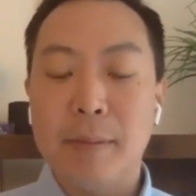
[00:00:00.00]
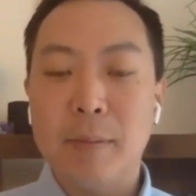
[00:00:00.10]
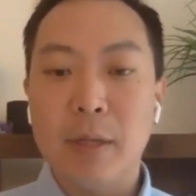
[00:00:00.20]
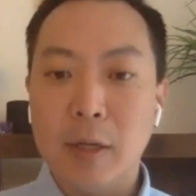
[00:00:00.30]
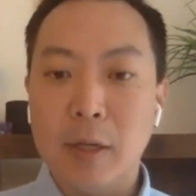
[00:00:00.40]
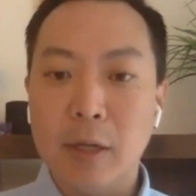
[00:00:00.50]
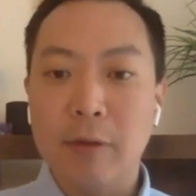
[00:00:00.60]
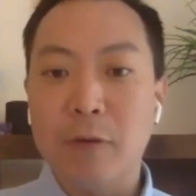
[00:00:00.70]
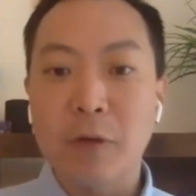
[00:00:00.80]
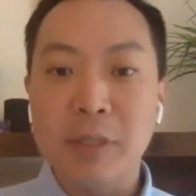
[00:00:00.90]

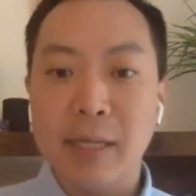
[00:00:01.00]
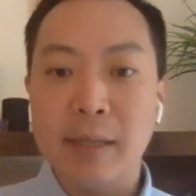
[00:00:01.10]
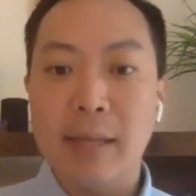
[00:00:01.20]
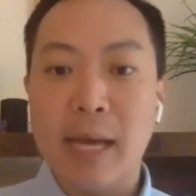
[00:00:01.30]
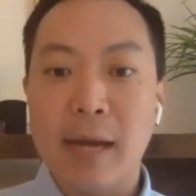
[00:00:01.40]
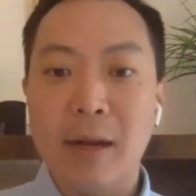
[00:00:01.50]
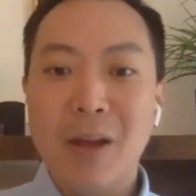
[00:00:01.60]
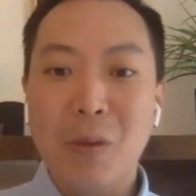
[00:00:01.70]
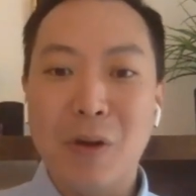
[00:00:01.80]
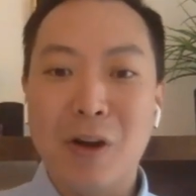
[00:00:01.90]
the first thing that
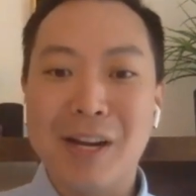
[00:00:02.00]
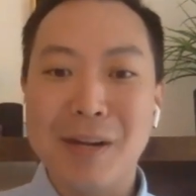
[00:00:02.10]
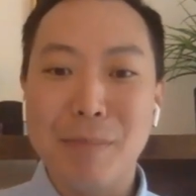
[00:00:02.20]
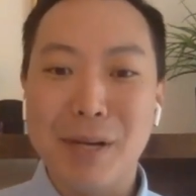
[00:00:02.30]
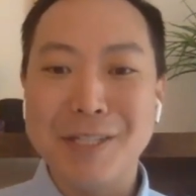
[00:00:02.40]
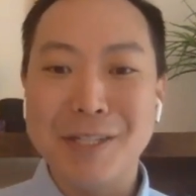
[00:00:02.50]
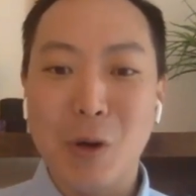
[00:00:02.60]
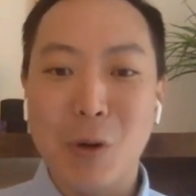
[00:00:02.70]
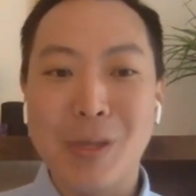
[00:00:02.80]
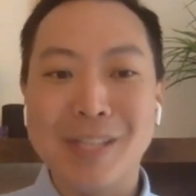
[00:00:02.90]
we all kind of
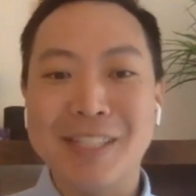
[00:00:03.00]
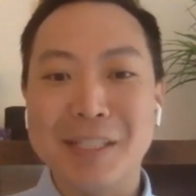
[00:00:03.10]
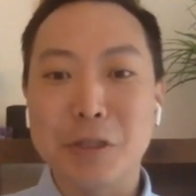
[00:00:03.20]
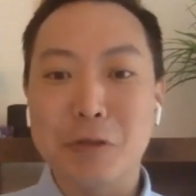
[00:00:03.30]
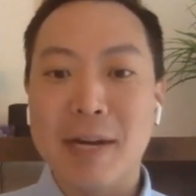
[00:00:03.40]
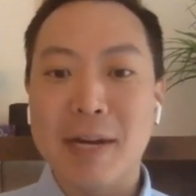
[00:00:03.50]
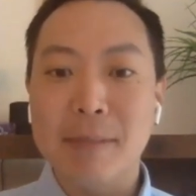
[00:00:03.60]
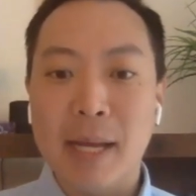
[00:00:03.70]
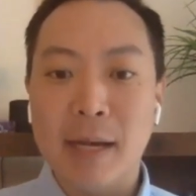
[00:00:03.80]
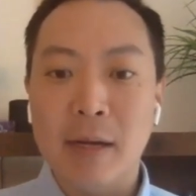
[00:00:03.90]
budgeted always is
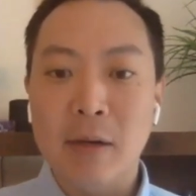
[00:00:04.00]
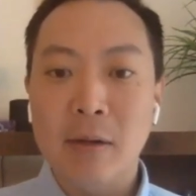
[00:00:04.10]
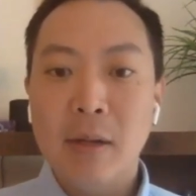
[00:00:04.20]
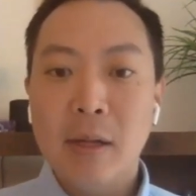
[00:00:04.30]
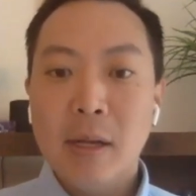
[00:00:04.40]
direct mail.